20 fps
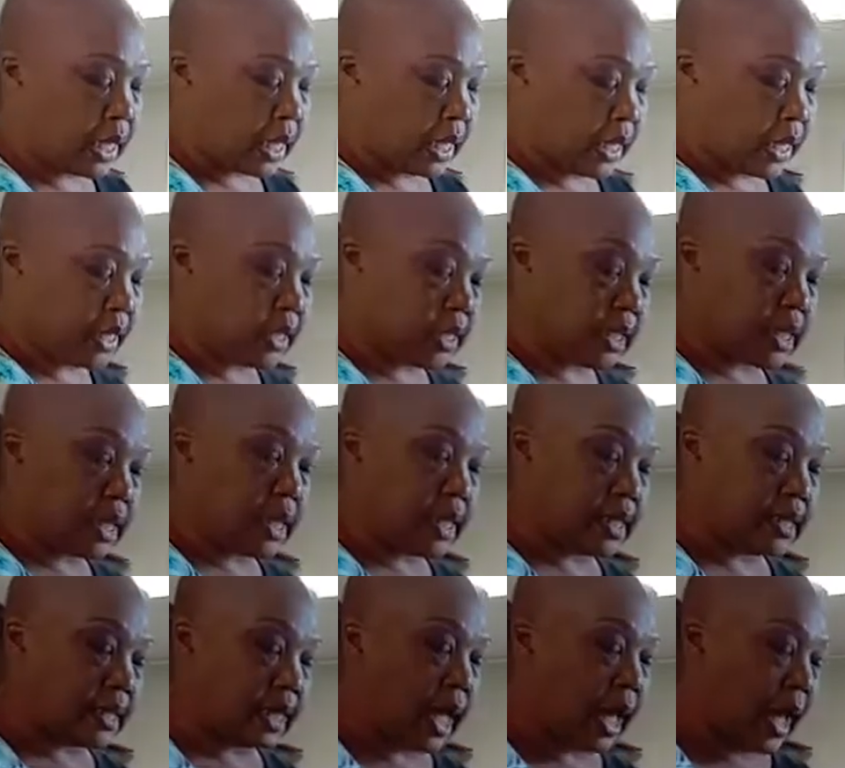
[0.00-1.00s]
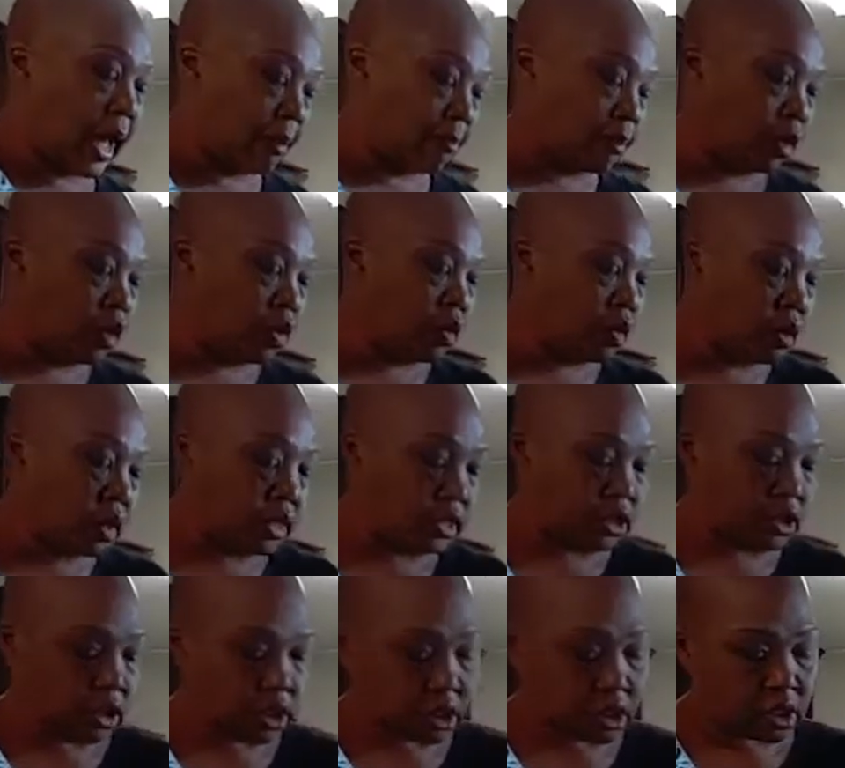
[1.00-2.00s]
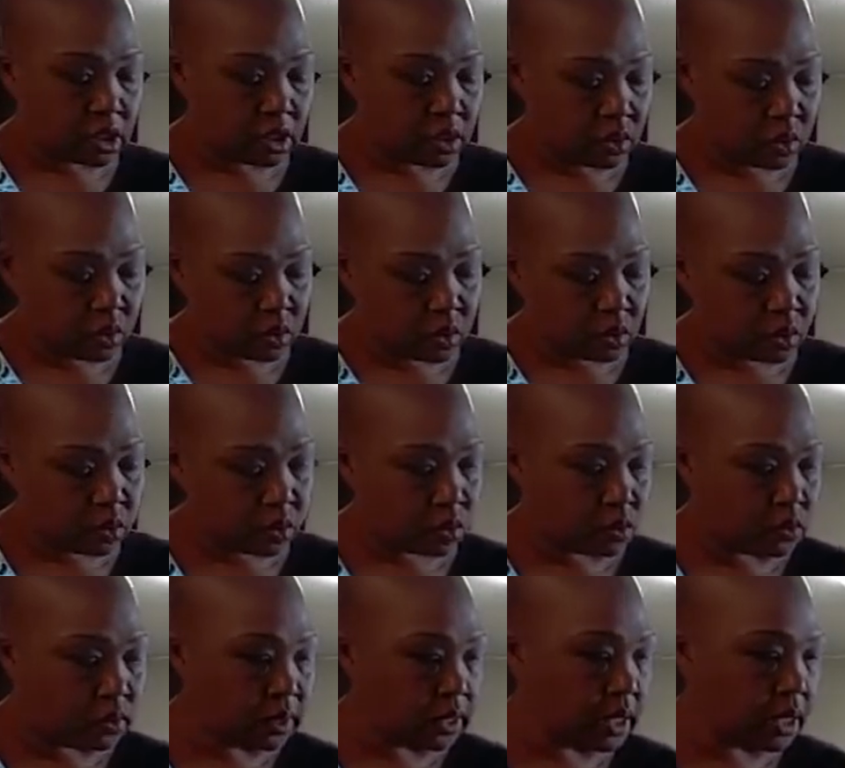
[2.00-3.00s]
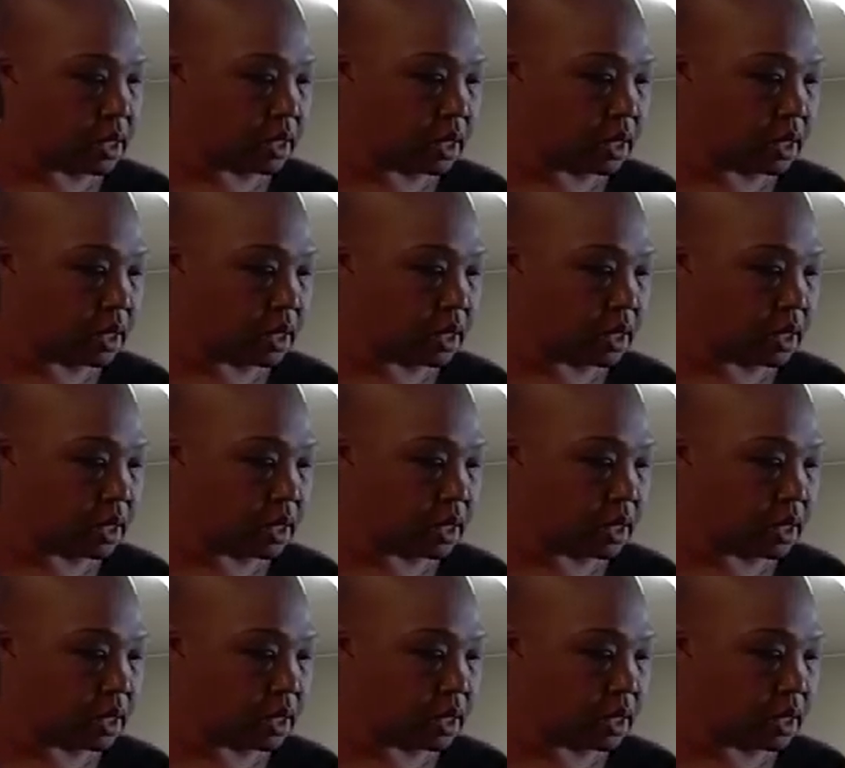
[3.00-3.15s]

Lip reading: Into this, I'm going to use